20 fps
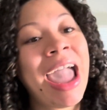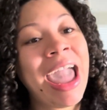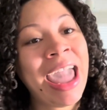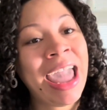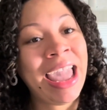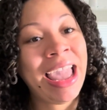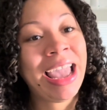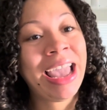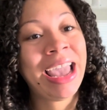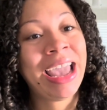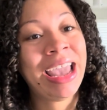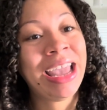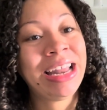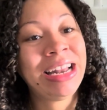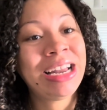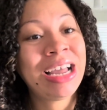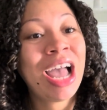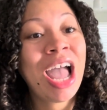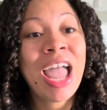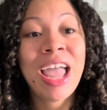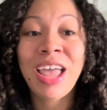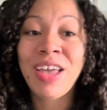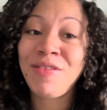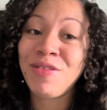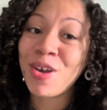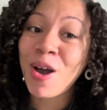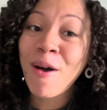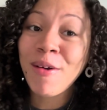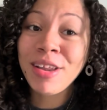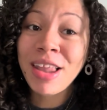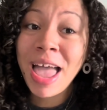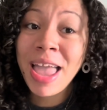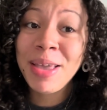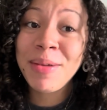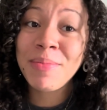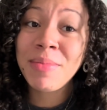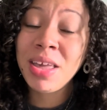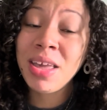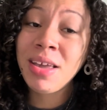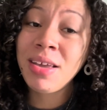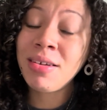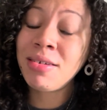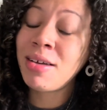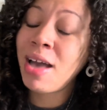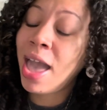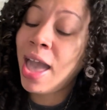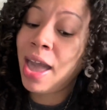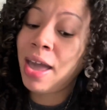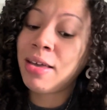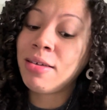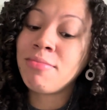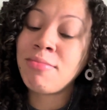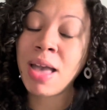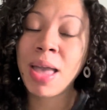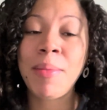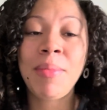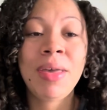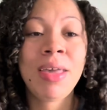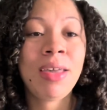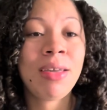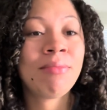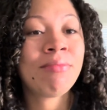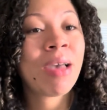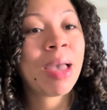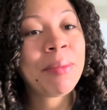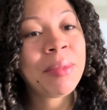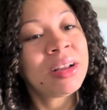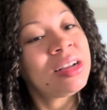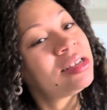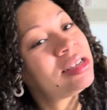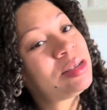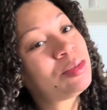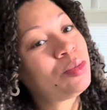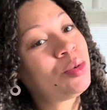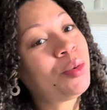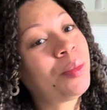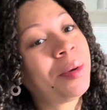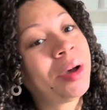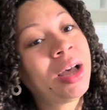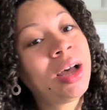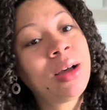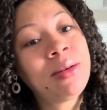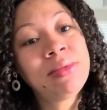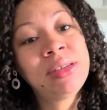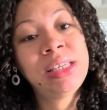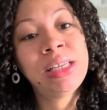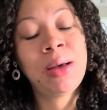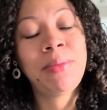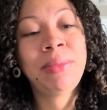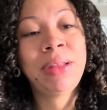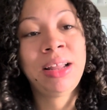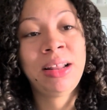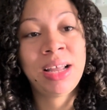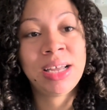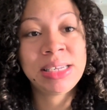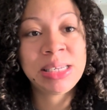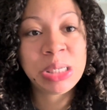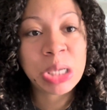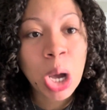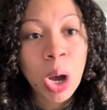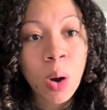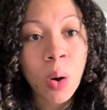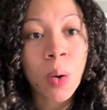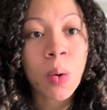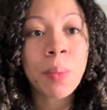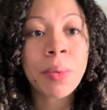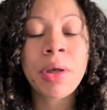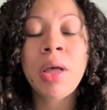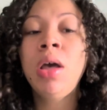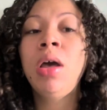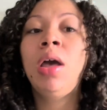and if y'all like me, hey, maybe this will become something. That's the hope.